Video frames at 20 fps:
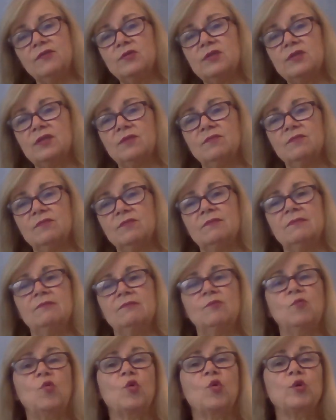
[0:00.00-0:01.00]
you some
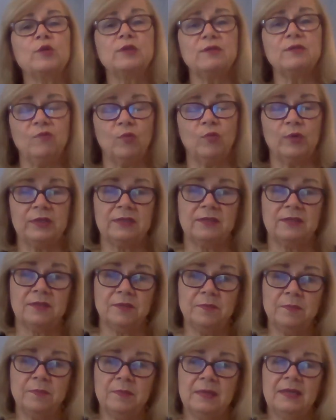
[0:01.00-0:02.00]
words of
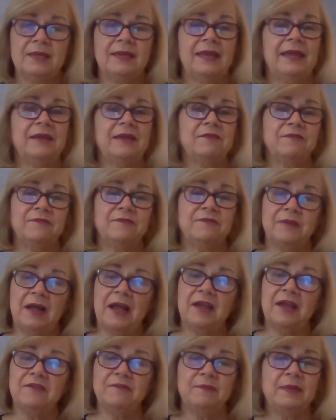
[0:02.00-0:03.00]
wisdom and
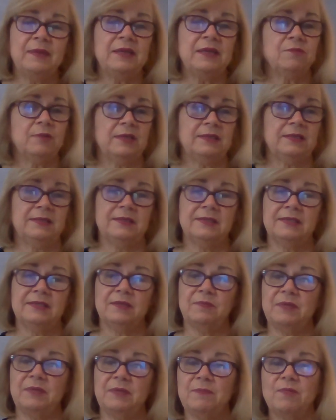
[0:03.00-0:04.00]
5 main reasons
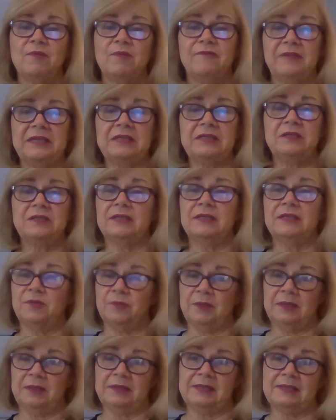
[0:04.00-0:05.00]
that people fail in
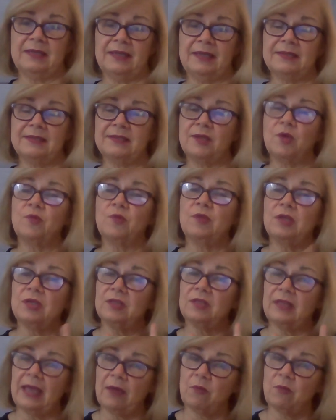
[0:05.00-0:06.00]
real estate so
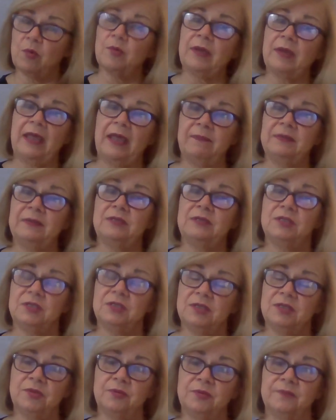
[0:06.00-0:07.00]
that that won't happen to
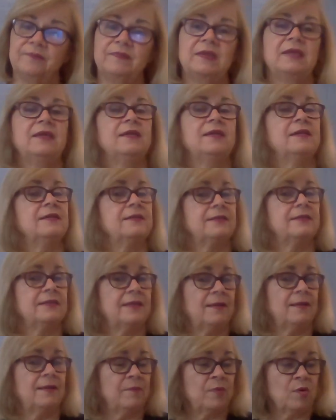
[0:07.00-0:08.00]
you.
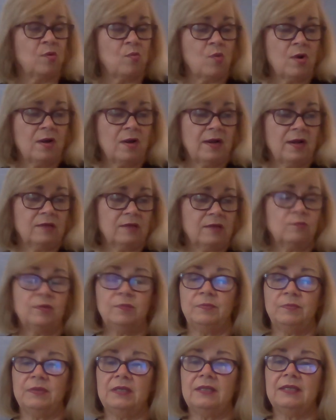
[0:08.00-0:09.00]
Number one
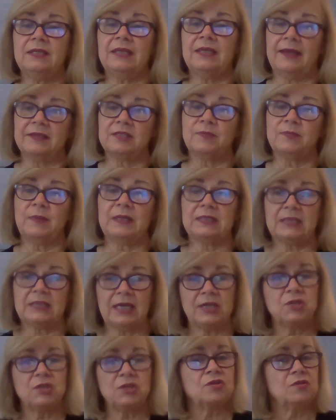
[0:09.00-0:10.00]
would be the
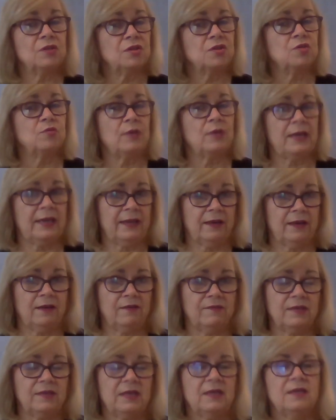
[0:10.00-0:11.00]
expectation that you
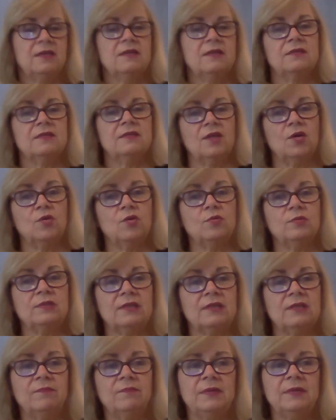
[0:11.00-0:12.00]
have. So
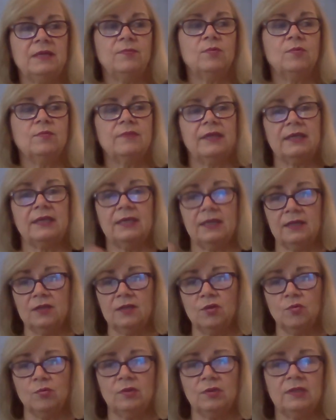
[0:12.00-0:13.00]
some people, they get
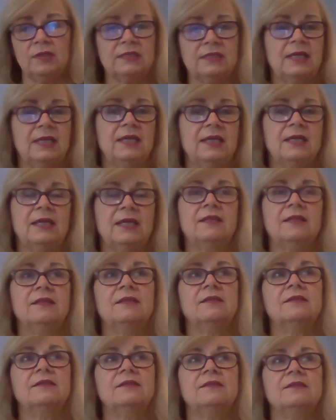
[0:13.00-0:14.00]
into real estate
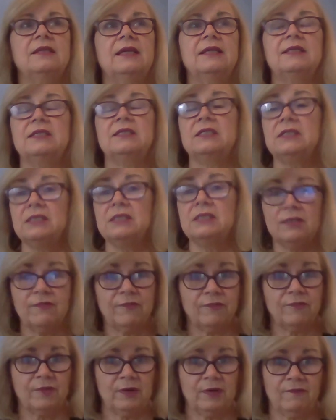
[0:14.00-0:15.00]
and it's
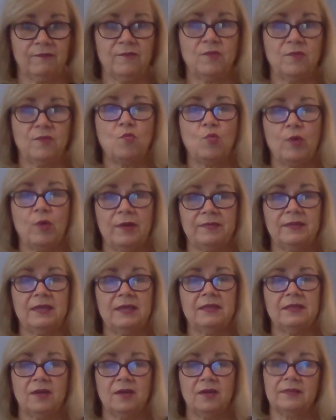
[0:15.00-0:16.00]
different from what they
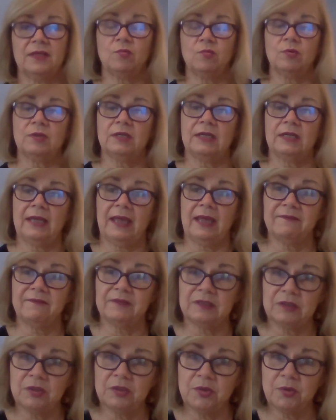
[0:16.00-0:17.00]
thought they were going to have
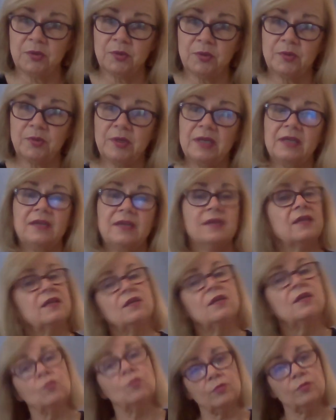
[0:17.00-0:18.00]
to learn
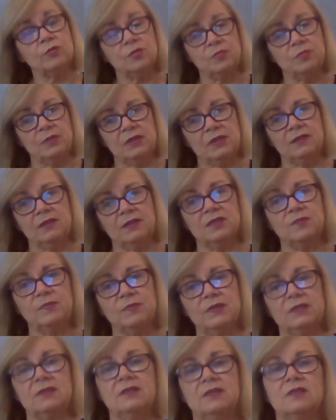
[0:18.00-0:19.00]
in order to be in this
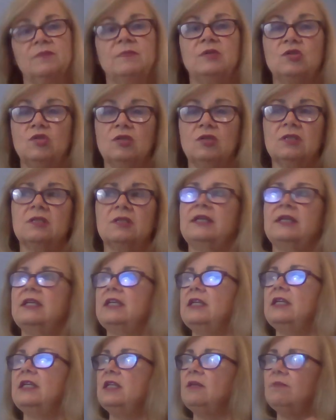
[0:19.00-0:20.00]
business. But just like
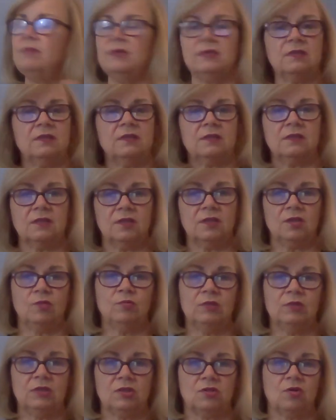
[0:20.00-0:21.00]
any business that you
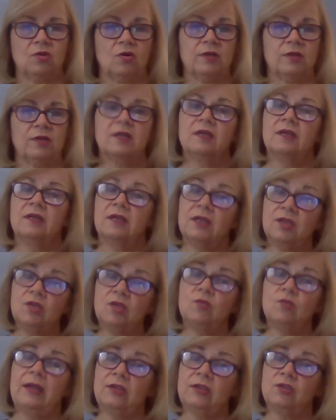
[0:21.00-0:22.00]
would start, and
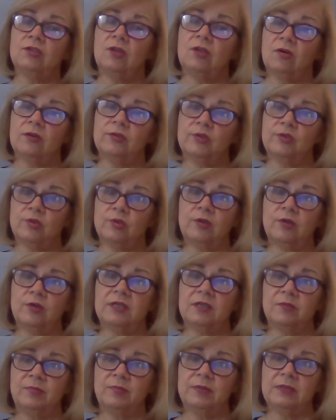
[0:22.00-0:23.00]
you actually are
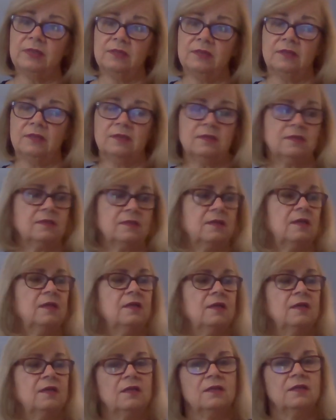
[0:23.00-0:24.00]
starting a business,
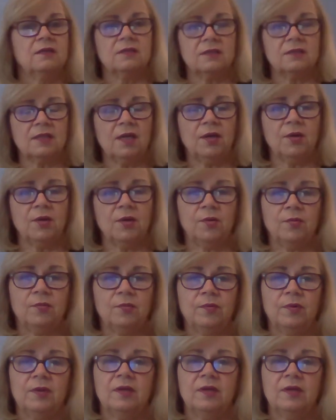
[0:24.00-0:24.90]
so